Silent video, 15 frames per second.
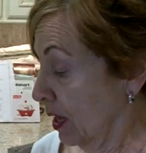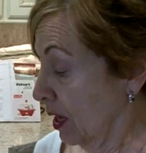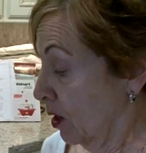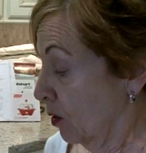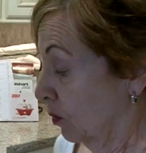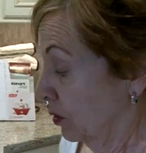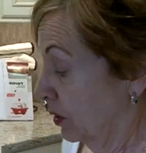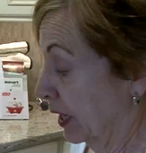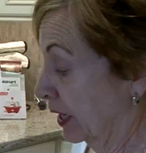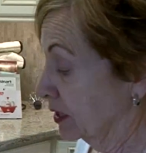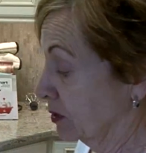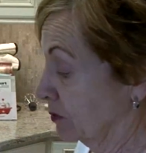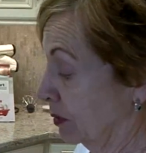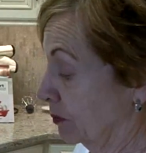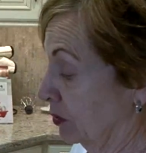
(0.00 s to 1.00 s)
Well, next
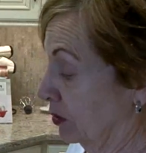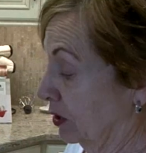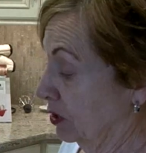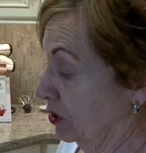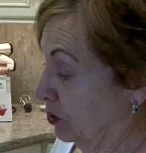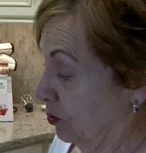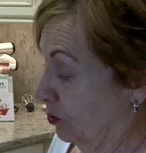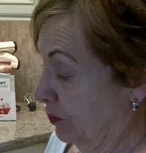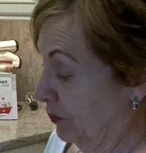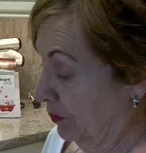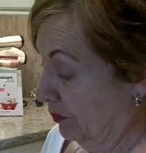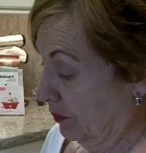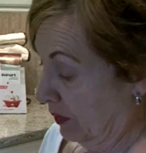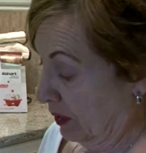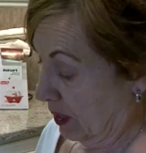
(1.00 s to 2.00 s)
what we're going to do
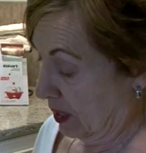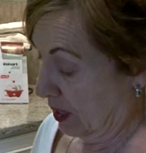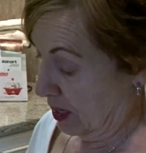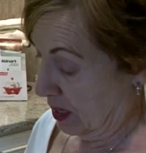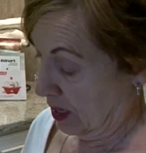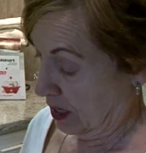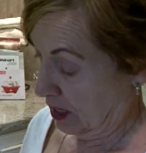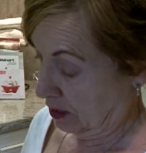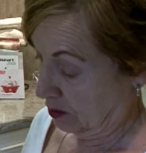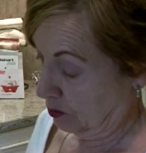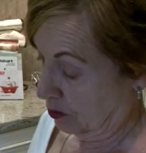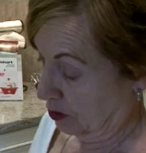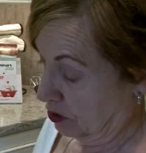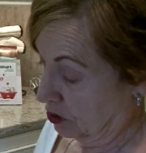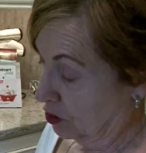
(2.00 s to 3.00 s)
is we're
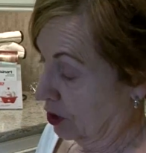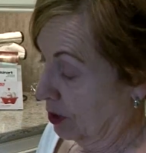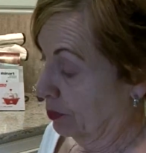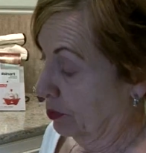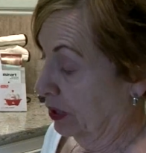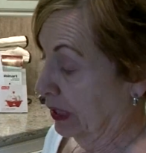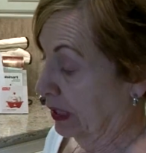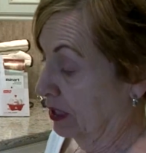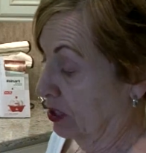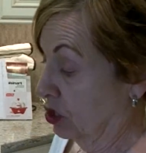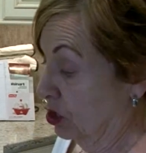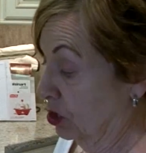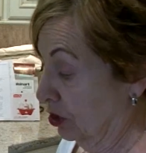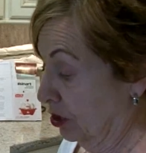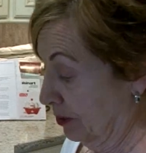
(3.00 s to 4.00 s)
going to start putting in the
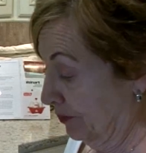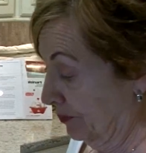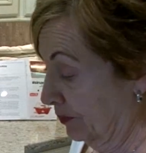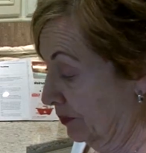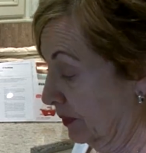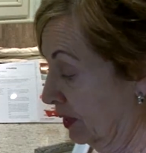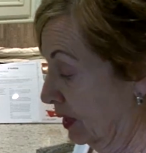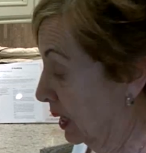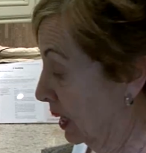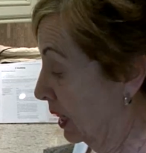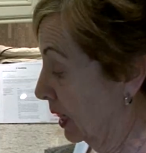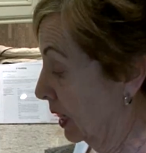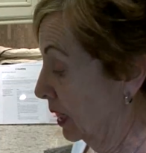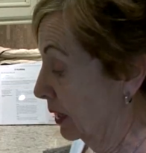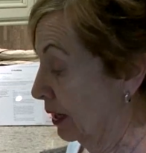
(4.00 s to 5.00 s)
sugar.
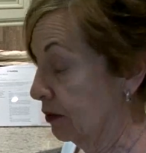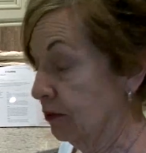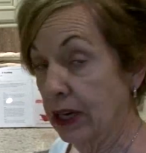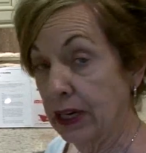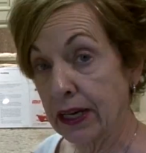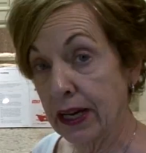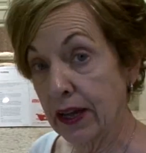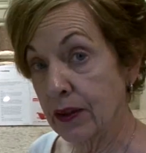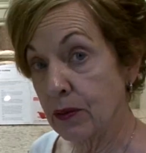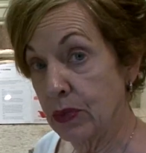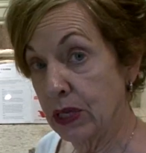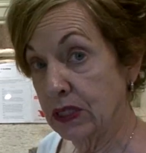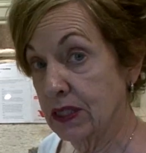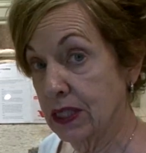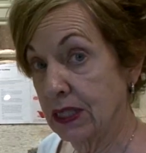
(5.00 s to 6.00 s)
Now right now the
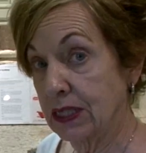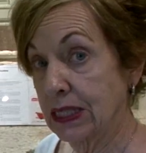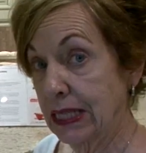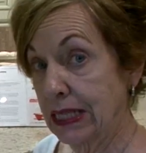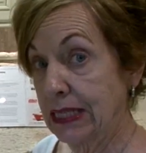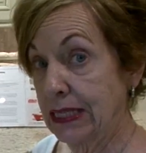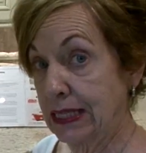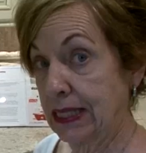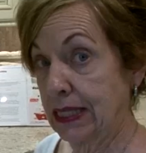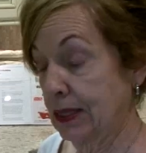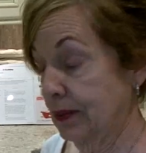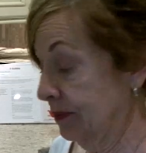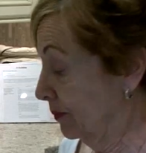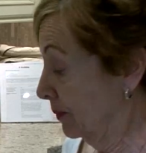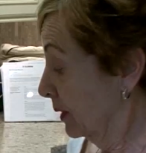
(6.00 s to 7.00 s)
mixing's easy,
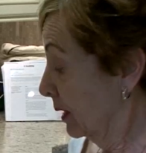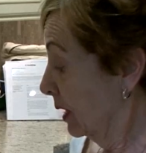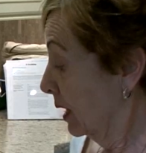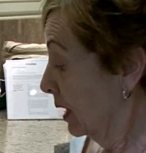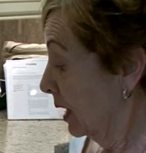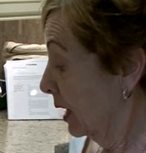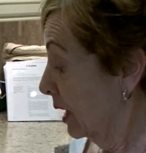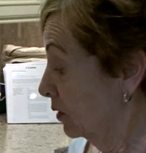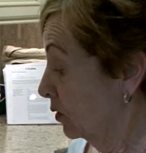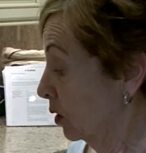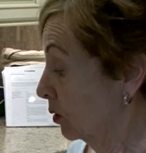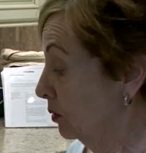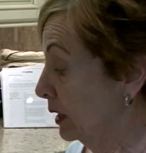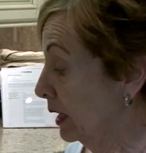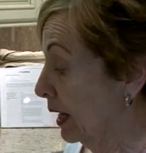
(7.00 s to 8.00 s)
and you
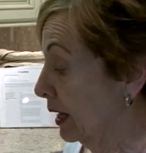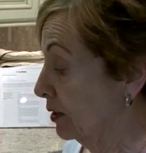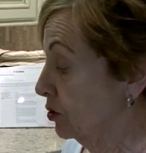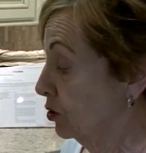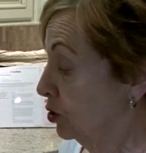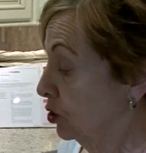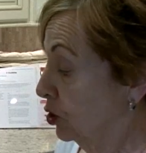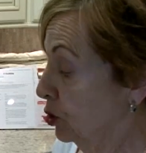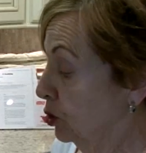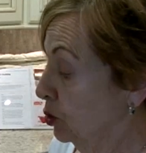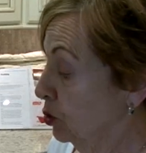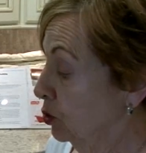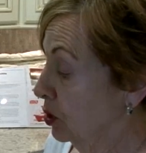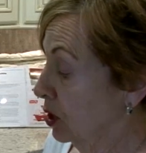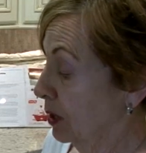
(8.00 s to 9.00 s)
only add
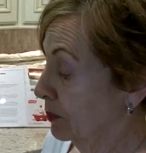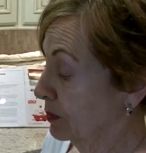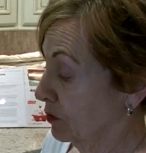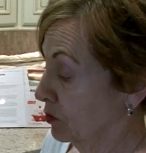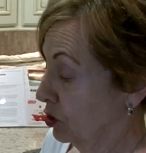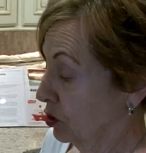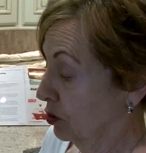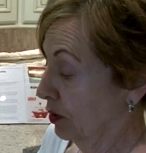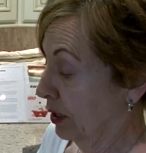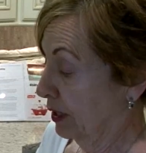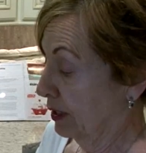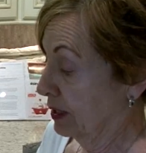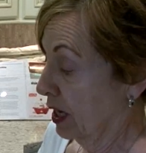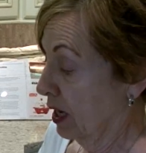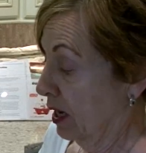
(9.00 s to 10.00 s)
2 cups of sugar at a
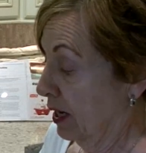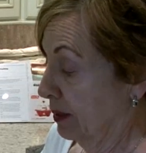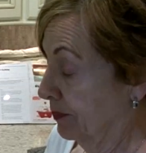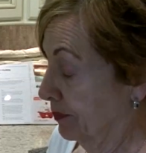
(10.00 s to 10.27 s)
time,